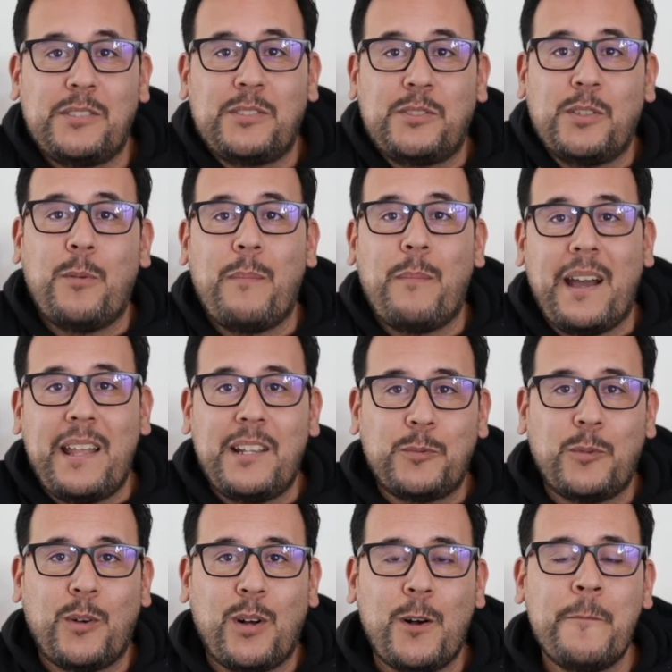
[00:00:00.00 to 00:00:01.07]
So might as
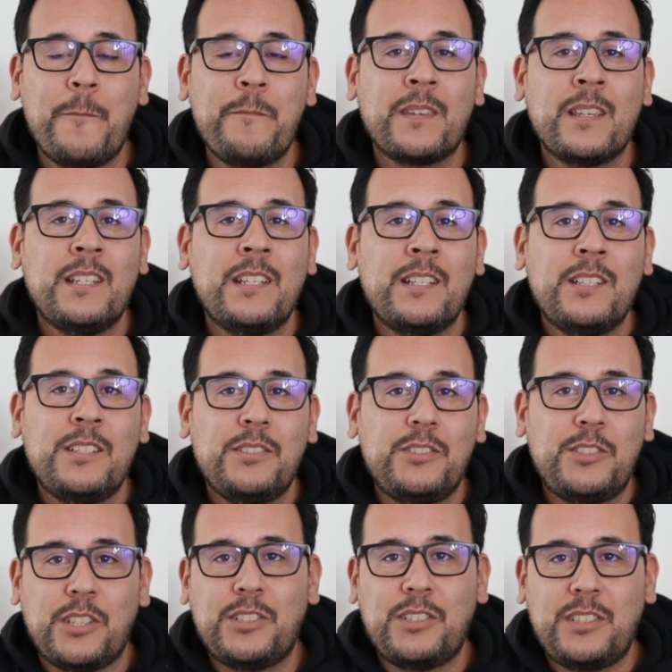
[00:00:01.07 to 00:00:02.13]
well
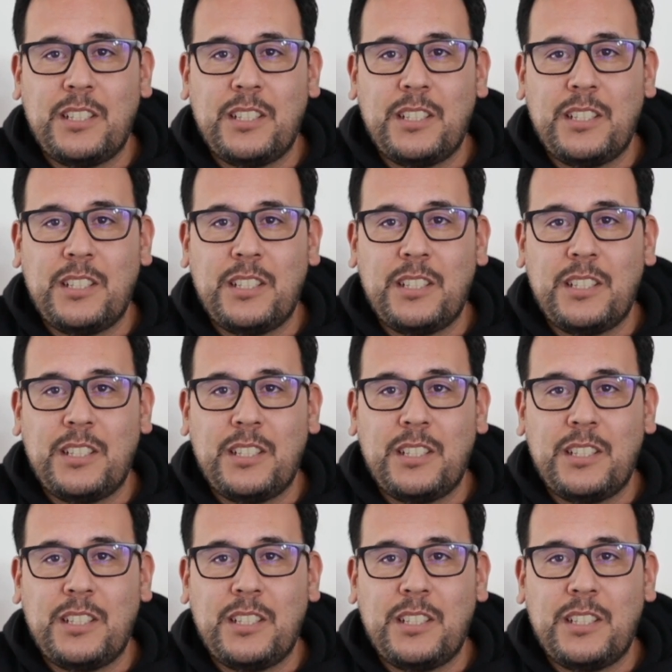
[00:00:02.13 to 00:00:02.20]
just,